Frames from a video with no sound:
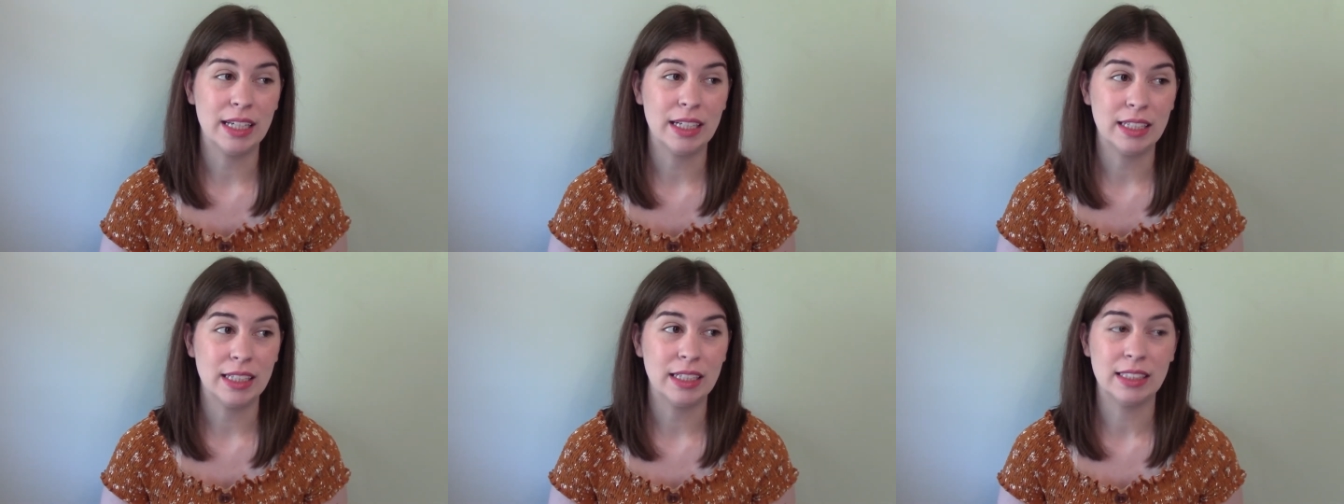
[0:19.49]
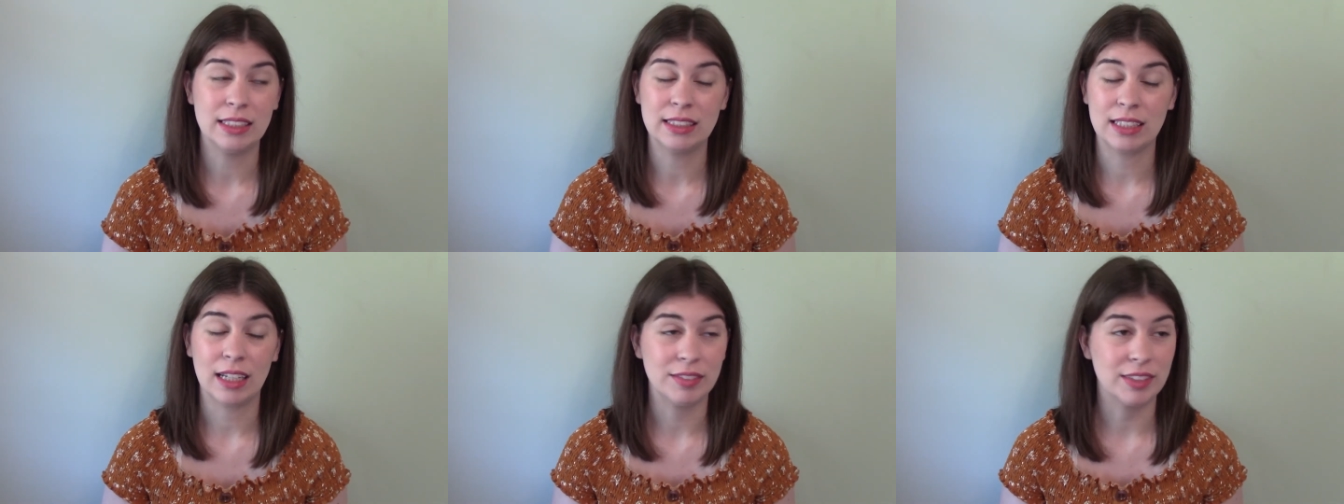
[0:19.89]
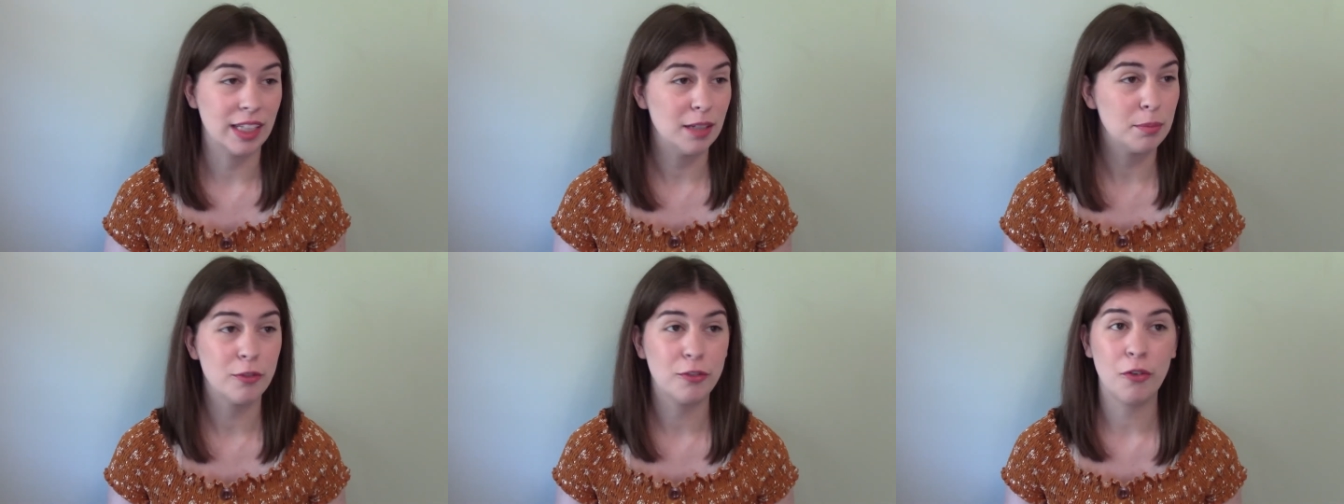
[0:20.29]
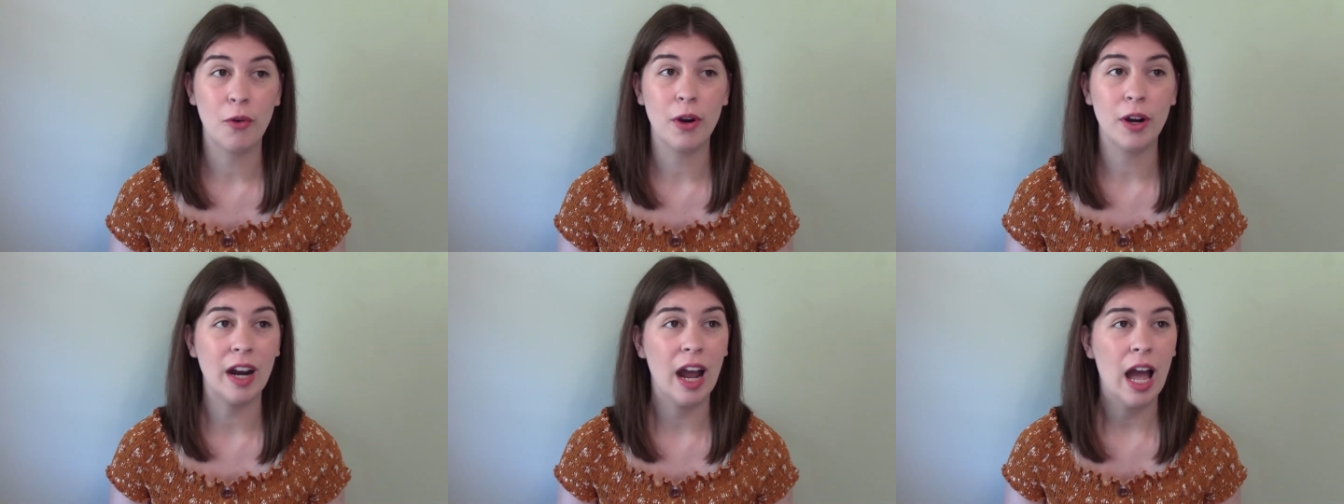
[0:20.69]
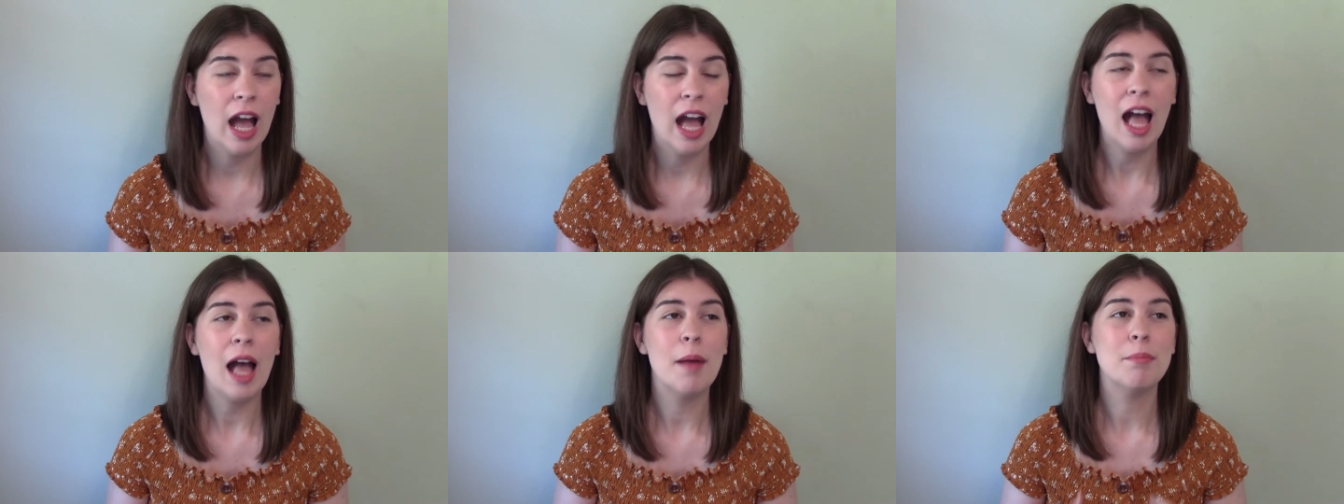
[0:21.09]
It is, I've said it before,
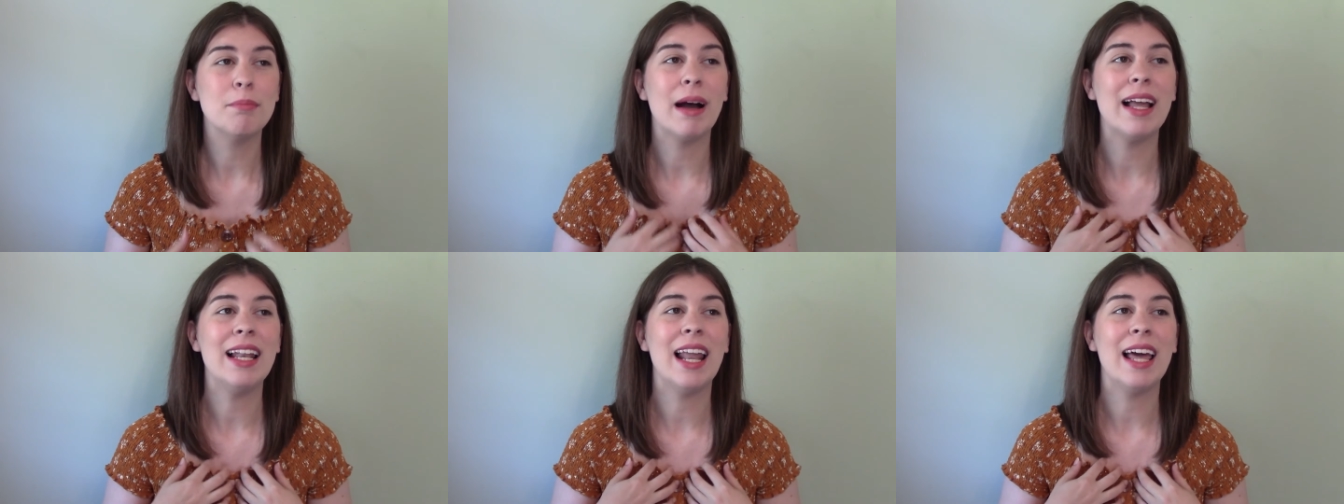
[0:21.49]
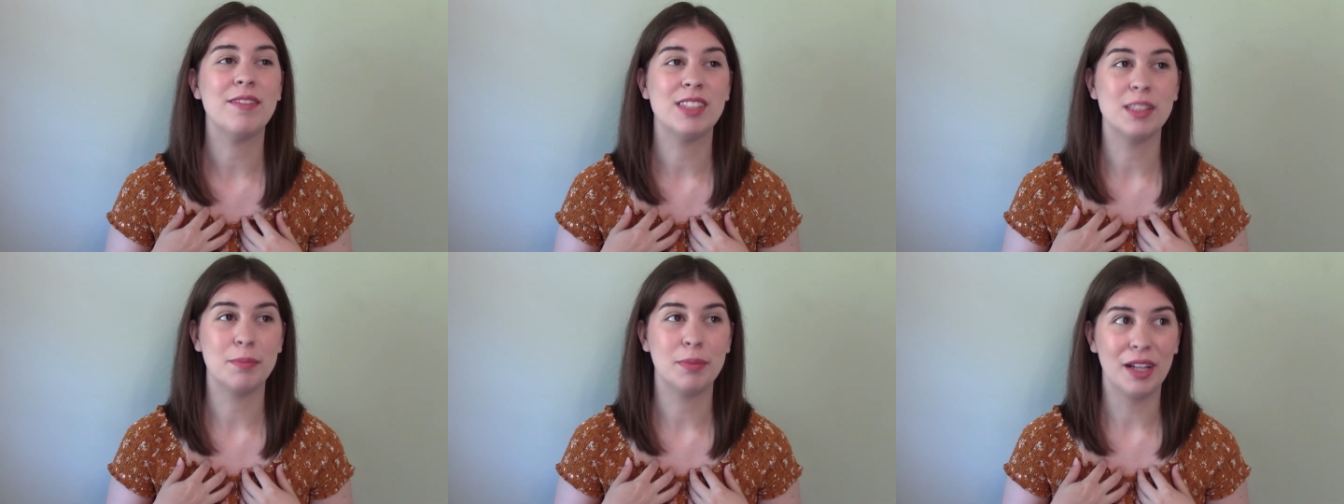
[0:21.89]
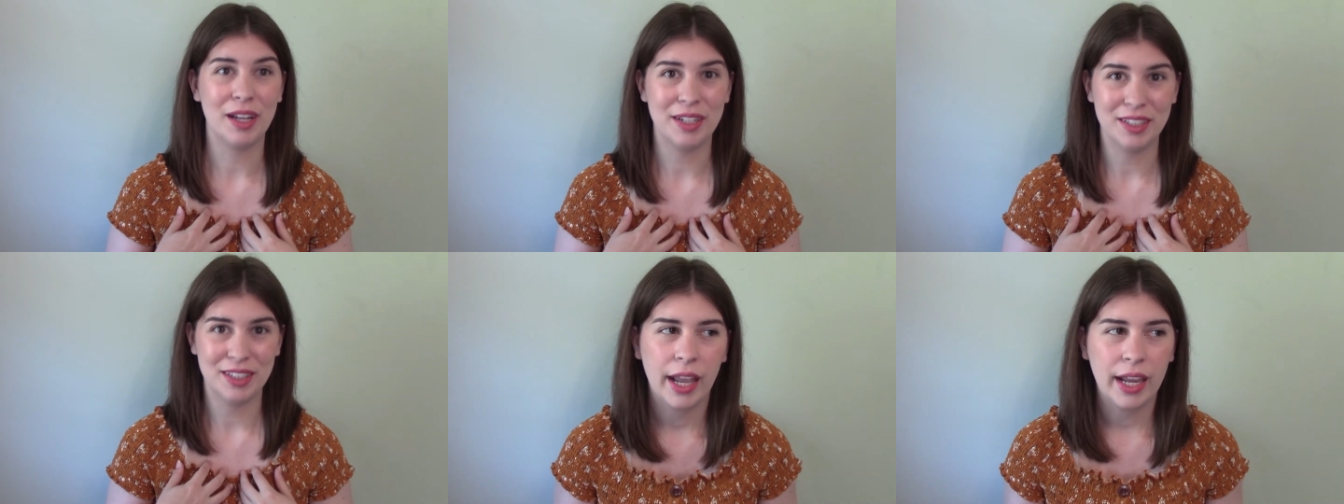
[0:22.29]
my life's blood.